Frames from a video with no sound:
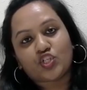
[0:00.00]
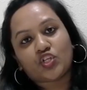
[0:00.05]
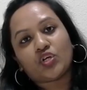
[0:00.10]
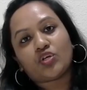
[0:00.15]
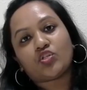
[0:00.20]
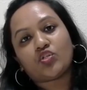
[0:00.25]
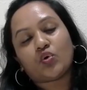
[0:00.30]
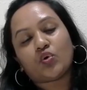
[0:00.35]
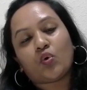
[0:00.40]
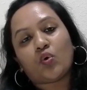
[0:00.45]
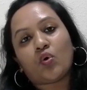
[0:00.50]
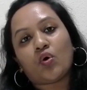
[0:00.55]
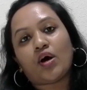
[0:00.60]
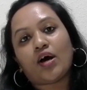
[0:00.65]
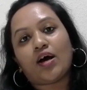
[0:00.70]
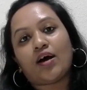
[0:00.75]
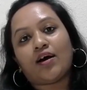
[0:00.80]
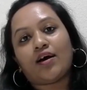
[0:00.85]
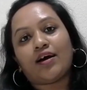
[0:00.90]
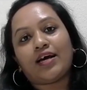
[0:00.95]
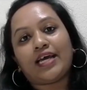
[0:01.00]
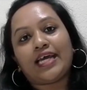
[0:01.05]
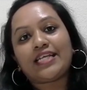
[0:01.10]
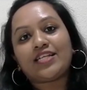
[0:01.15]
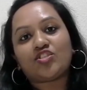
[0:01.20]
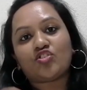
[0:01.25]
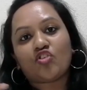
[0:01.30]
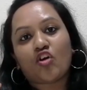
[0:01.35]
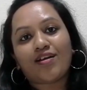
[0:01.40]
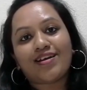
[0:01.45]
So it
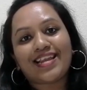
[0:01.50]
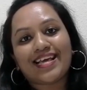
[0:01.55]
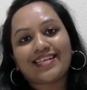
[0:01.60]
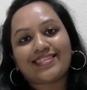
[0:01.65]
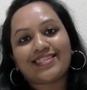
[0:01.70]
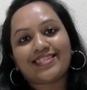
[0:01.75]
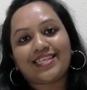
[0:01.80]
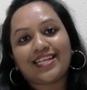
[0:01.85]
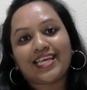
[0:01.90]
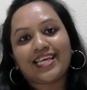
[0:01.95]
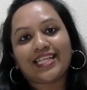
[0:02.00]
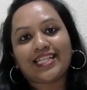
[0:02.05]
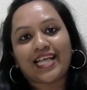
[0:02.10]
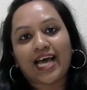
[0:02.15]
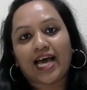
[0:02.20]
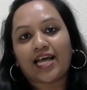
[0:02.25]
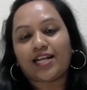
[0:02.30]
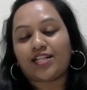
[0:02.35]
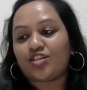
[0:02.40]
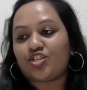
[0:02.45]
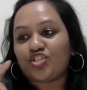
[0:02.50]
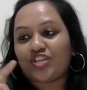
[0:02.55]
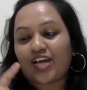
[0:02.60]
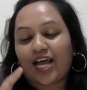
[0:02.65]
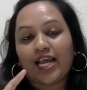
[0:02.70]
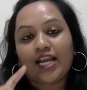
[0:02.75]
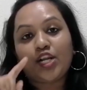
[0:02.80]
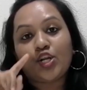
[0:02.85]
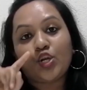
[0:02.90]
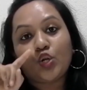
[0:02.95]
is not necessary that the
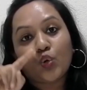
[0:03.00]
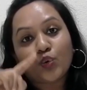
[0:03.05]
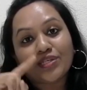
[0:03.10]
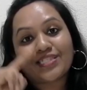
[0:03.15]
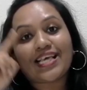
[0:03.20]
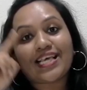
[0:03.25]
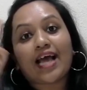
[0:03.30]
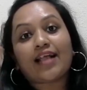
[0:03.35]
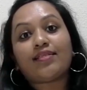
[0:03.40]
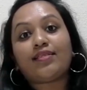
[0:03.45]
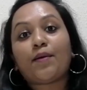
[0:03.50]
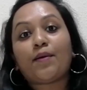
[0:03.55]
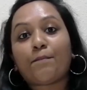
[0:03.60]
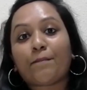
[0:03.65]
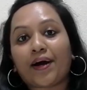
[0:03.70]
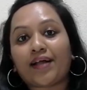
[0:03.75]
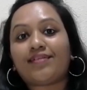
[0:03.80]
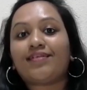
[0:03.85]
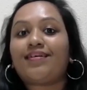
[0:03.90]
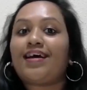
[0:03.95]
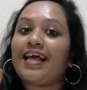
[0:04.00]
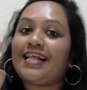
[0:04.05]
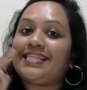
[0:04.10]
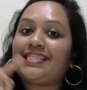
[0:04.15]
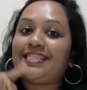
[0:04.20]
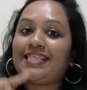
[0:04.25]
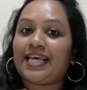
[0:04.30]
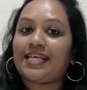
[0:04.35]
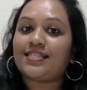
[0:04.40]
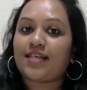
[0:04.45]
child looks at the mother and
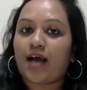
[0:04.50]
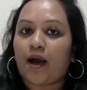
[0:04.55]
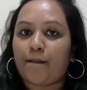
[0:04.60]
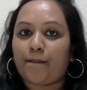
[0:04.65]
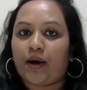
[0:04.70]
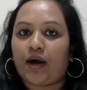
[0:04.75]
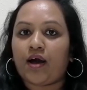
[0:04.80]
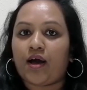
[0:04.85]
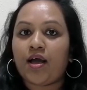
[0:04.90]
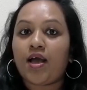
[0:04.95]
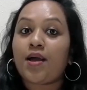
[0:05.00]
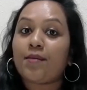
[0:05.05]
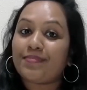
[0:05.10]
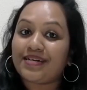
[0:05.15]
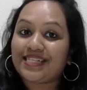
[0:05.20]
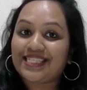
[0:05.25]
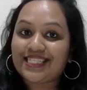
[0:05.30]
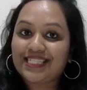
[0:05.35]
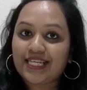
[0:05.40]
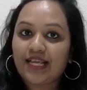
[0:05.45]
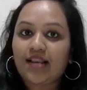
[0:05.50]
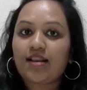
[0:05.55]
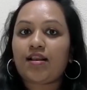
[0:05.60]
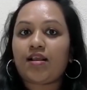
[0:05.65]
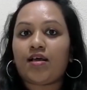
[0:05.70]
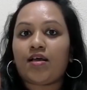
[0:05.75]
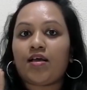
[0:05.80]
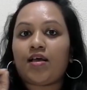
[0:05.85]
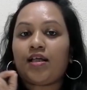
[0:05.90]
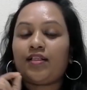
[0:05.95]
says amma, but
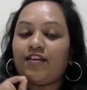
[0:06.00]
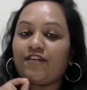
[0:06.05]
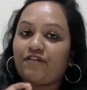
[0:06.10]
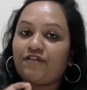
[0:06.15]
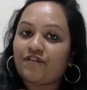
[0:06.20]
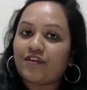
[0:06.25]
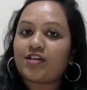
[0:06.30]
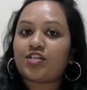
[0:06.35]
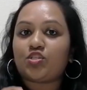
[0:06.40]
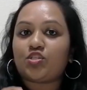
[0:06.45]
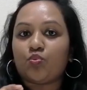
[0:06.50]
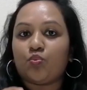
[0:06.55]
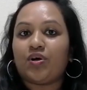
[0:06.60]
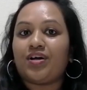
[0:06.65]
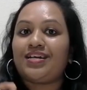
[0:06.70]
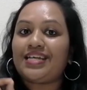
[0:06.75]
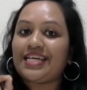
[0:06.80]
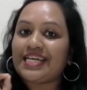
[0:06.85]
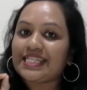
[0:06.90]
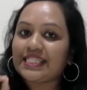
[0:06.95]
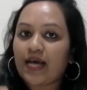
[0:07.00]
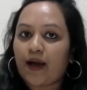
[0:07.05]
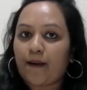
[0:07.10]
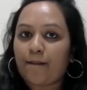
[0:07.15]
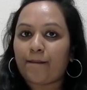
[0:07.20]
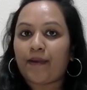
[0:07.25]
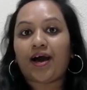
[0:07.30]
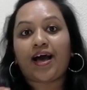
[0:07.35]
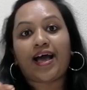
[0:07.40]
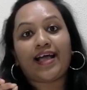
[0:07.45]
still their first word is
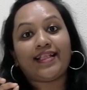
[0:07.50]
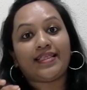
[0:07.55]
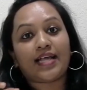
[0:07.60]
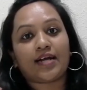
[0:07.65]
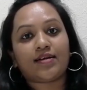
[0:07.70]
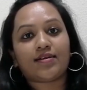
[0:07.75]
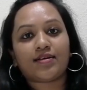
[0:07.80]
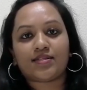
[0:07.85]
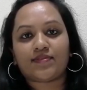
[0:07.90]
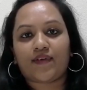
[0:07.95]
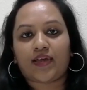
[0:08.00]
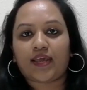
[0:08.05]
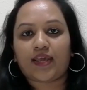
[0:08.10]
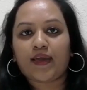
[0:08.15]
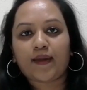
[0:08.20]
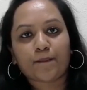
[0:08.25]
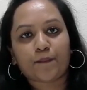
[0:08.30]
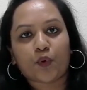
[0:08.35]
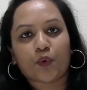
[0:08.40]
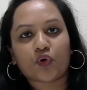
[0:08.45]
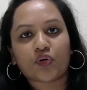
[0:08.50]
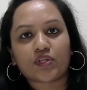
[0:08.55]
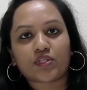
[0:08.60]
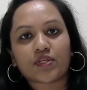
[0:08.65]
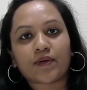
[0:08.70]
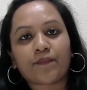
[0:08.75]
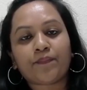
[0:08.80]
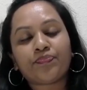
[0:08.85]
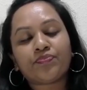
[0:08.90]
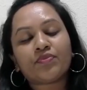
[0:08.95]
amma, and that is very
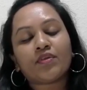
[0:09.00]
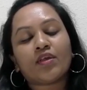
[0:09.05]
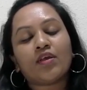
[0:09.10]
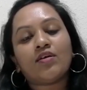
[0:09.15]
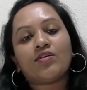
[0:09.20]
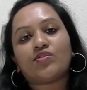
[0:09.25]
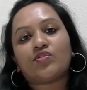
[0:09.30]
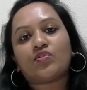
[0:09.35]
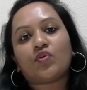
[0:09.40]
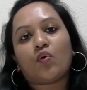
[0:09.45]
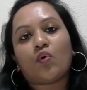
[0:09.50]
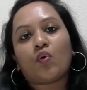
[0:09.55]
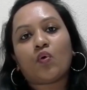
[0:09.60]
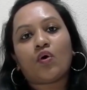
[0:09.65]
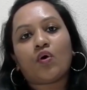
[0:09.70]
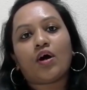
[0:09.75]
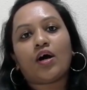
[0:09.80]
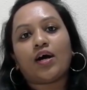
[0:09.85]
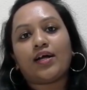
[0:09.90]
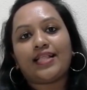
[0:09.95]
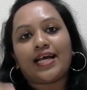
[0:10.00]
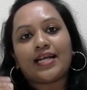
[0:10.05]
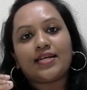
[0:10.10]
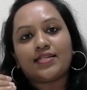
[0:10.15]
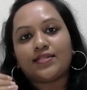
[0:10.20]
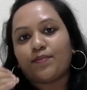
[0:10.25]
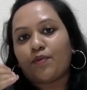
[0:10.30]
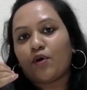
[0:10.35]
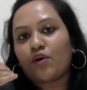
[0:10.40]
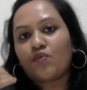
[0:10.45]
important. So that
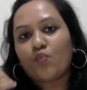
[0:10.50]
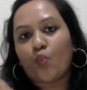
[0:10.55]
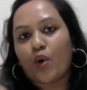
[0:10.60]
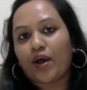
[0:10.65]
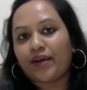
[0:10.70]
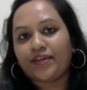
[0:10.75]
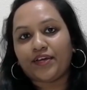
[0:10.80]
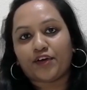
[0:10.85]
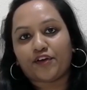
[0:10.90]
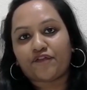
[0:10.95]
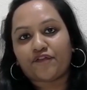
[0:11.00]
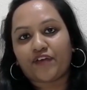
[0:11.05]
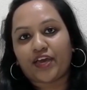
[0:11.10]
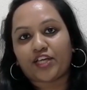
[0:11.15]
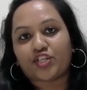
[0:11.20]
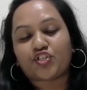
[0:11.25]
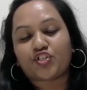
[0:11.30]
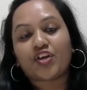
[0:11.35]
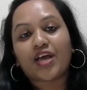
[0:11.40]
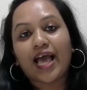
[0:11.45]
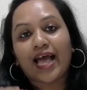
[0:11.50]
is about 1 year of age.